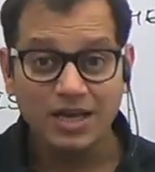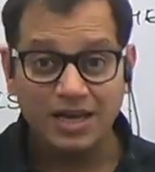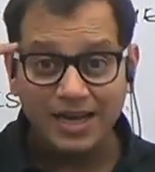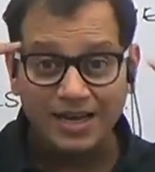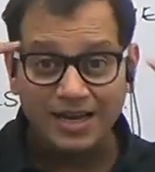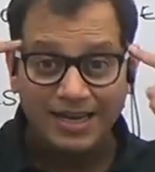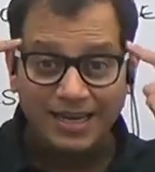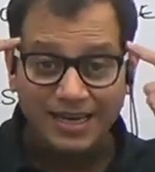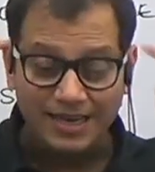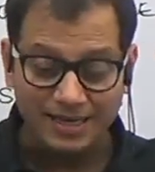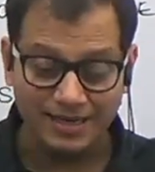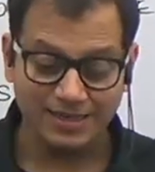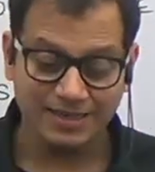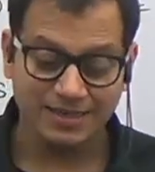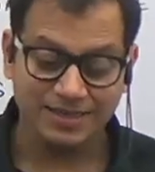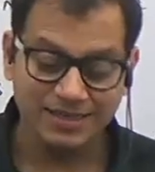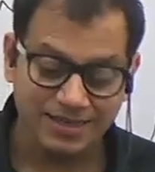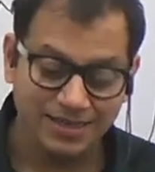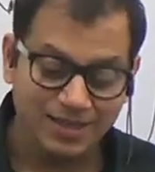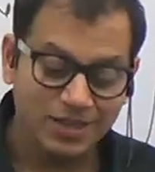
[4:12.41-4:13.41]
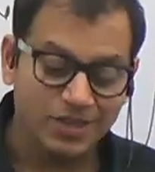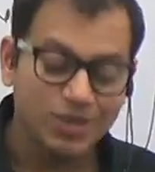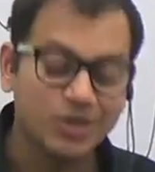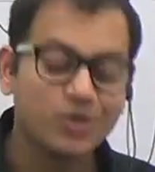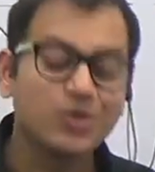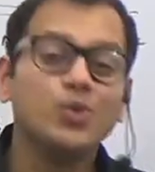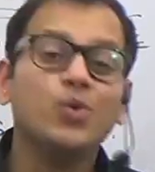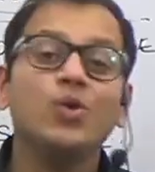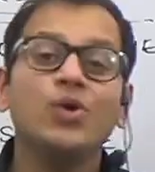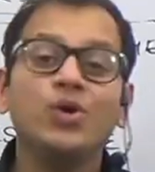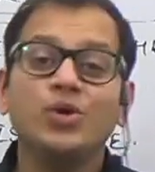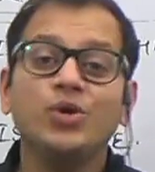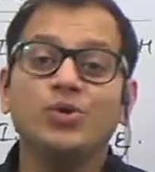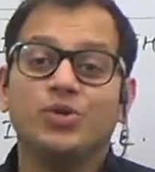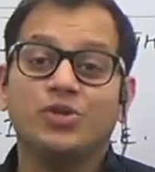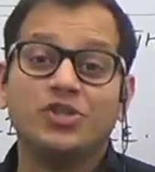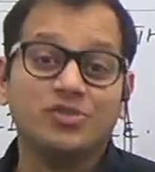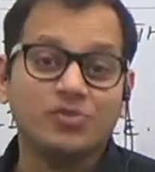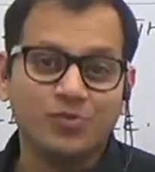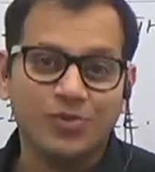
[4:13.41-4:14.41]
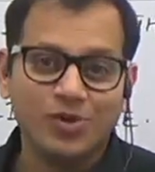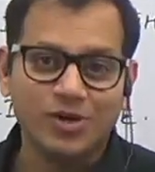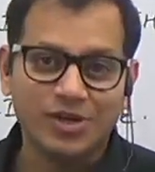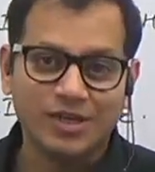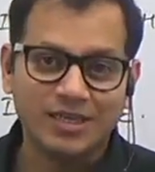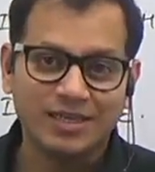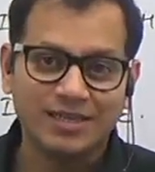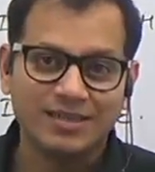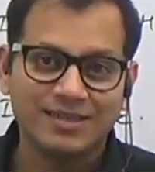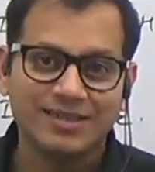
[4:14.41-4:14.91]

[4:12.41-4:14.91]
Again, the cold ocean water